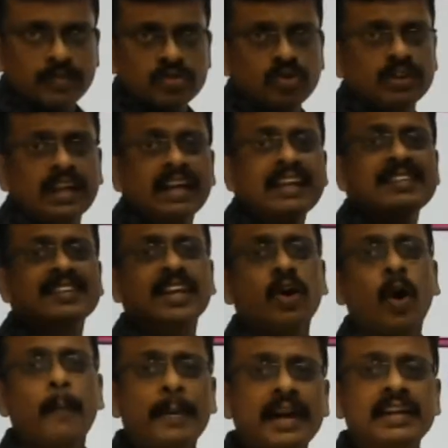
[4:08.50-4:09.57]
So there is an
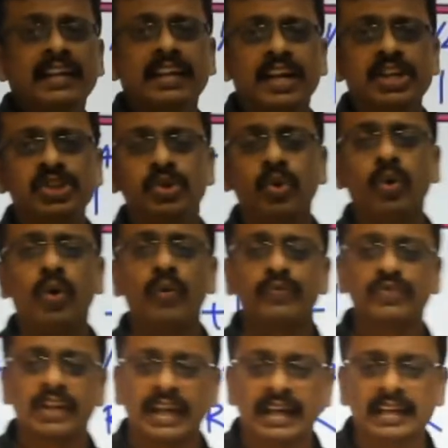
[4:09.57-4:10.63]
operating ratio of
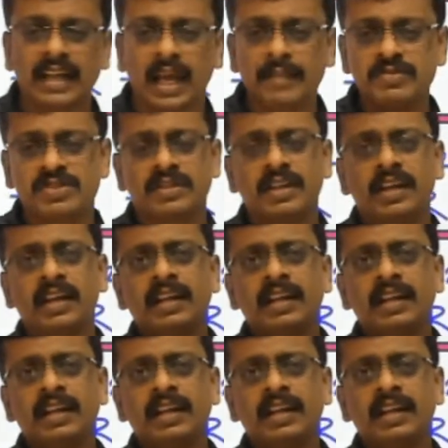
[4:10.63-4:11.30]
3 times.